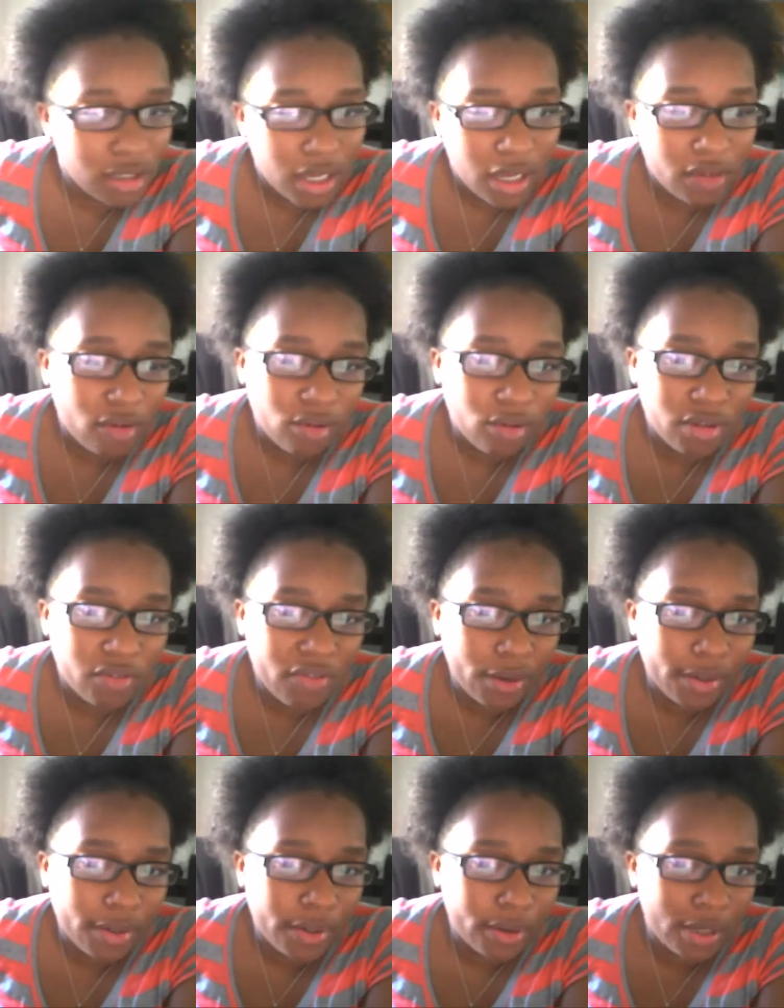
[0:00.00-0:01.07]
I've only
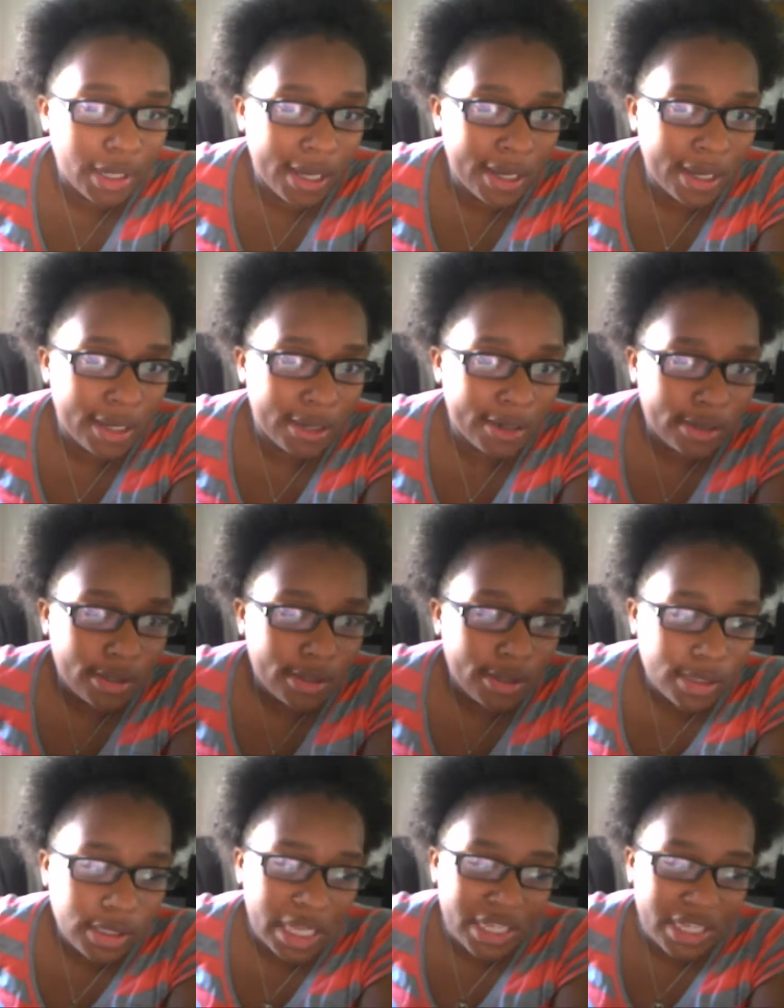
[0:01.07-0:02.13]
found it online
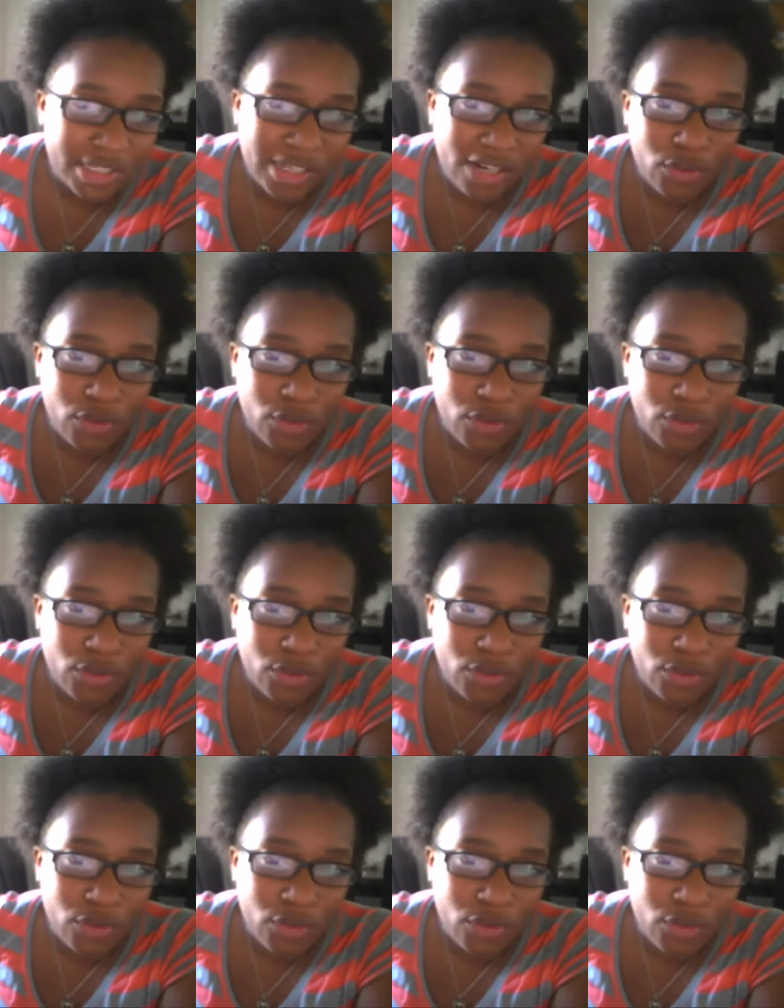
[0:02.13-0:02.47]
and it's like